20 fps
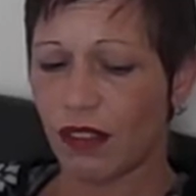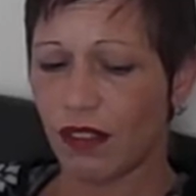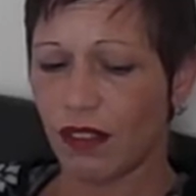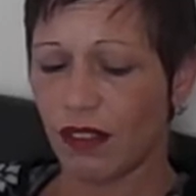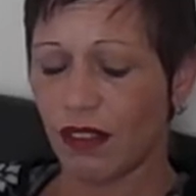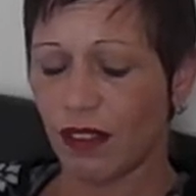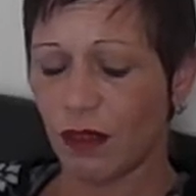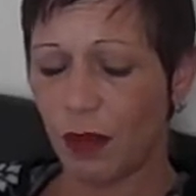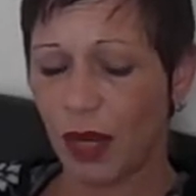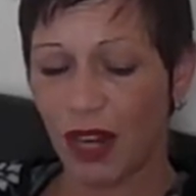and
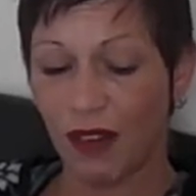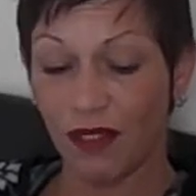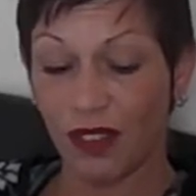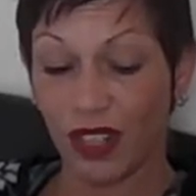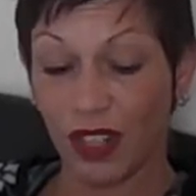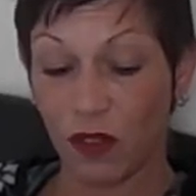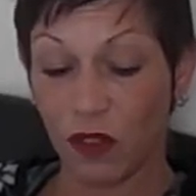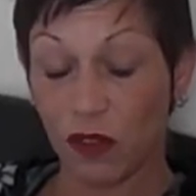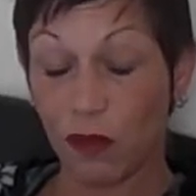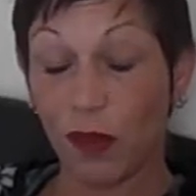apparently
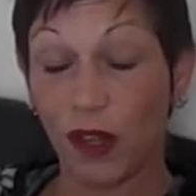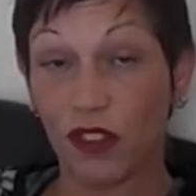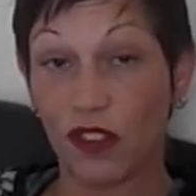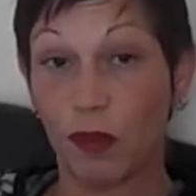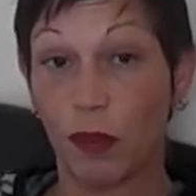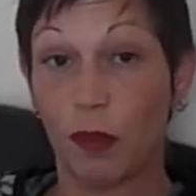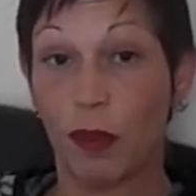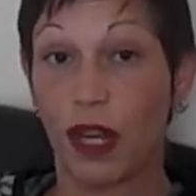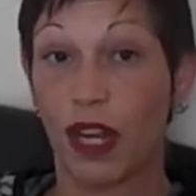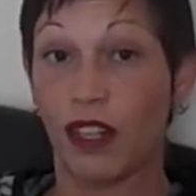I was supposed to
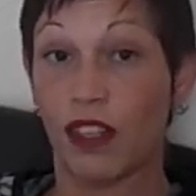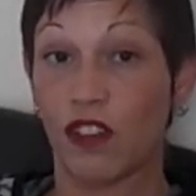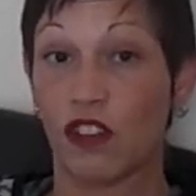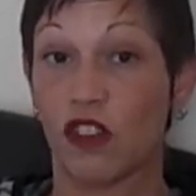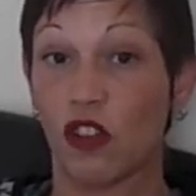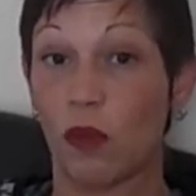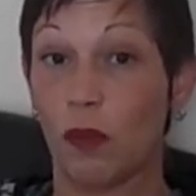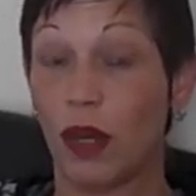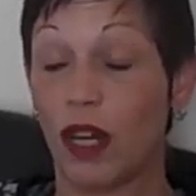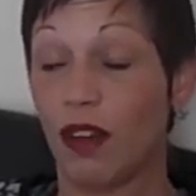be paying a
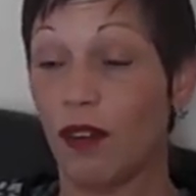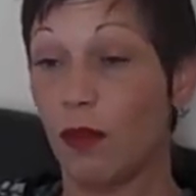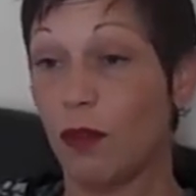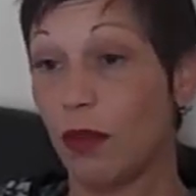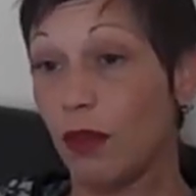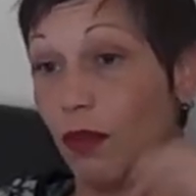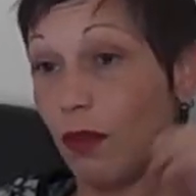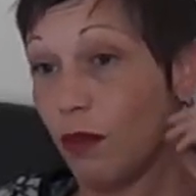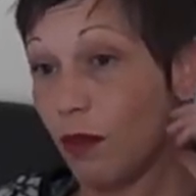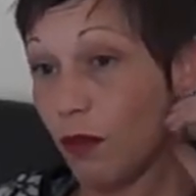top-up
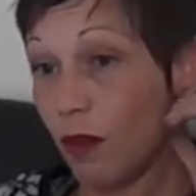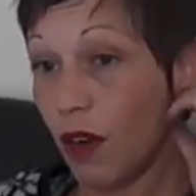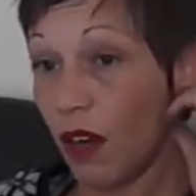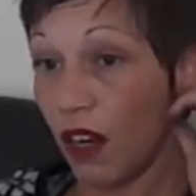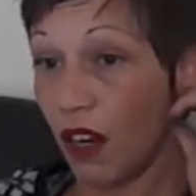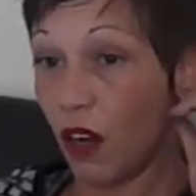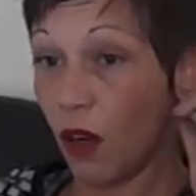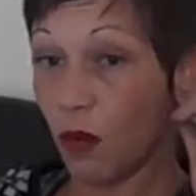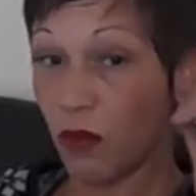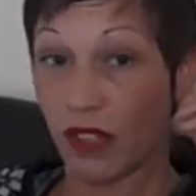while
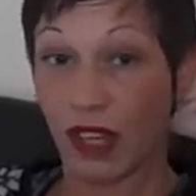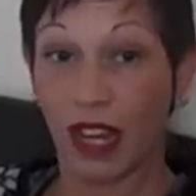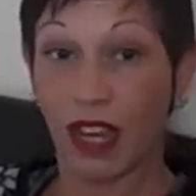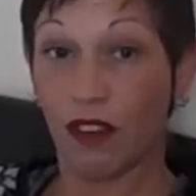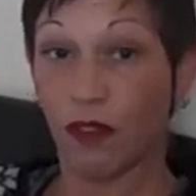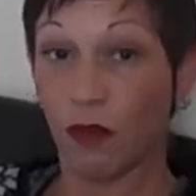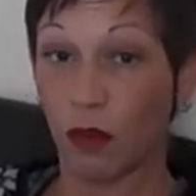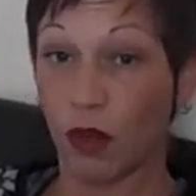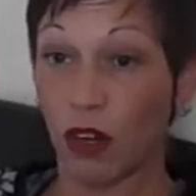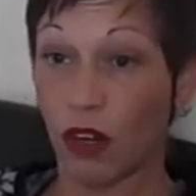I was out
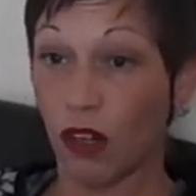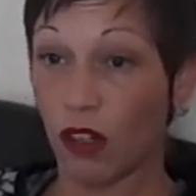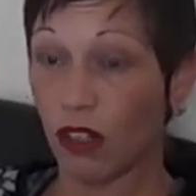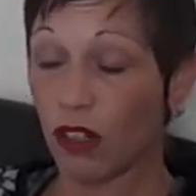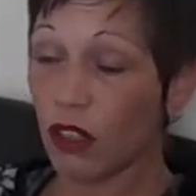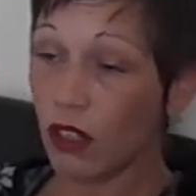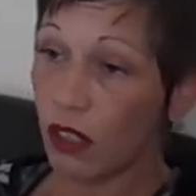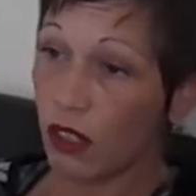of work.